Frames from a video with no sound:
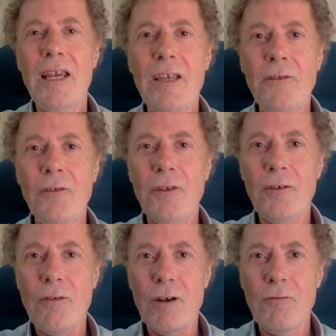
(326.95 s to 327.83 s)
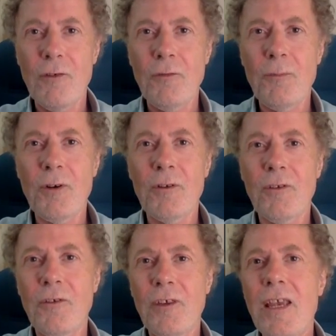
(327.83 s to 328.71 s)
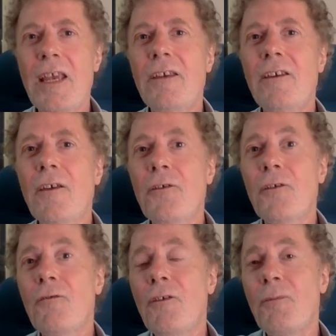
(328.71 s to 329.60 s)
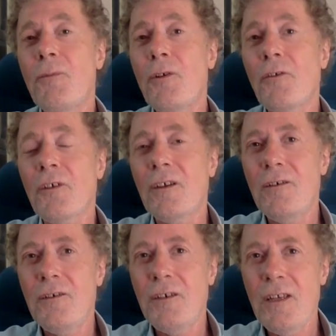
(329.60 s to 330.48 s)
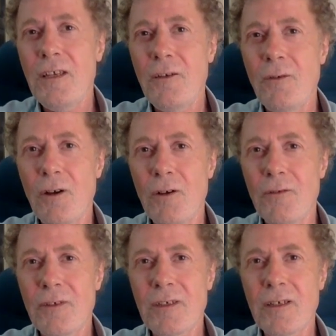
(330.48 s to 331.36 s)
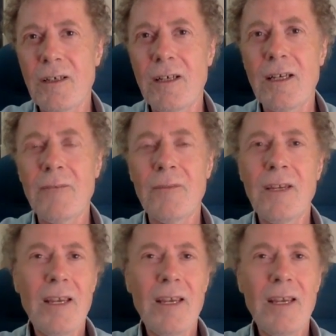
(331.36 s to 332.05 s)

Is there a response? Does the response continue over time?